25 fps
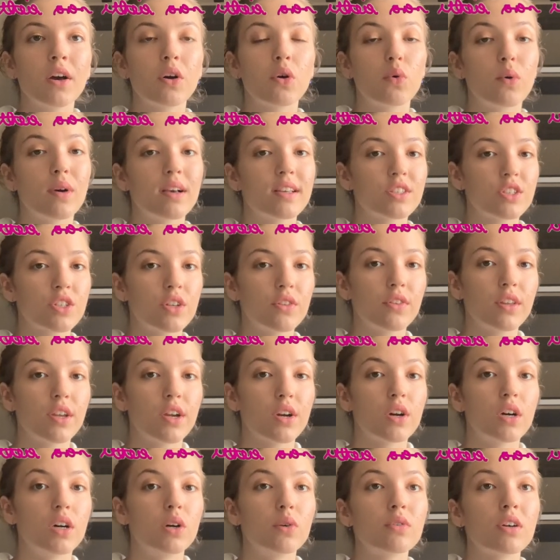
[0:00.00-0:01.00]
question
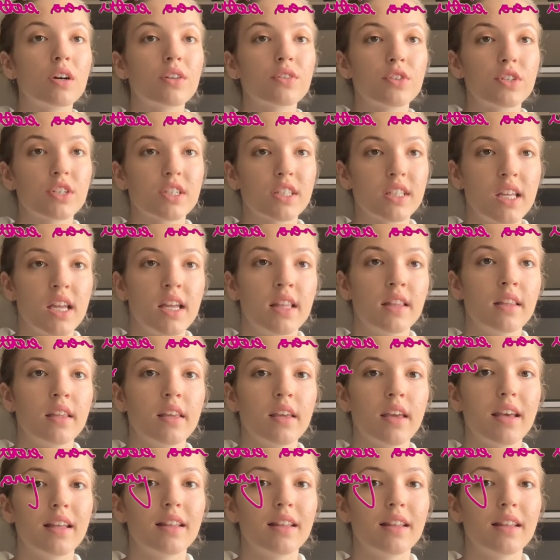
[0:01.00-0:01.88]
their own understanding,